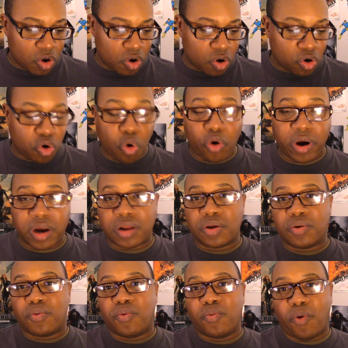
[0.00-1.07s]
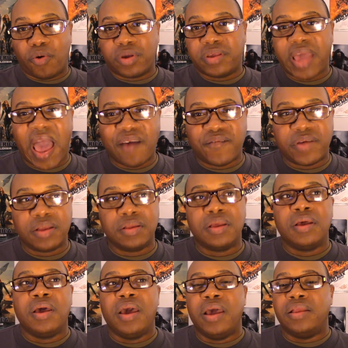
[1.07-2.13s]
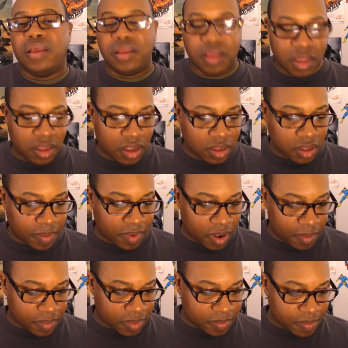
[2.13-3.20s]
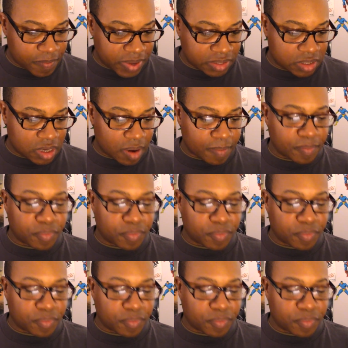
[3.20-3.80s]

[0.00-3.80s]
Gordon on Yaphit and, and, and end up um messing up